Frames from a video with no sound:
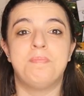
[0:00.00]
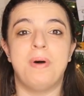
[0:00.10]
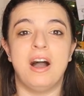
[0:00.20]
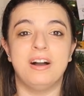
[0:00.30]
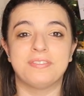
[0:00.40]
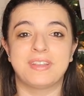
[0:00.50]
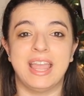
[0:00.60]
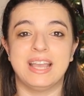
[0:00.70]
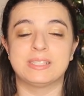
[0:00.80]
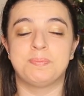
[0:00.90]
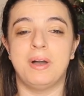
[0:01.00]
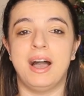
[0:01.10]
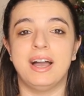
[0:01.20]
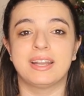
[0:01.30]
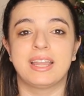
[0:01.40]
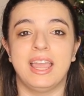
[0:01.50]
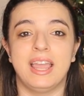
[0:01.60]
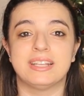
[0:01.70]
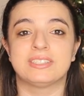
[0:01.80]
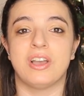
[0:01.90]
Puffcast
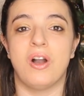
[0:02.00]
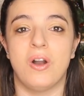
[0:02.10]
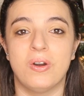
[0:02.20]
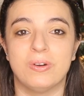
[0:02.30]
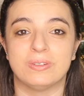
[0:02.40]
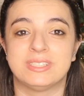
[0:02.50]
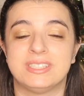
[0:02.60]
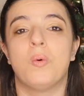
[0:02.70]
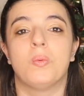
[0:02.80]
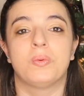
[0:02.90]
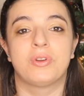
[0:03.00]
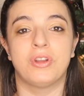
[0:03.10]
Podcast Host.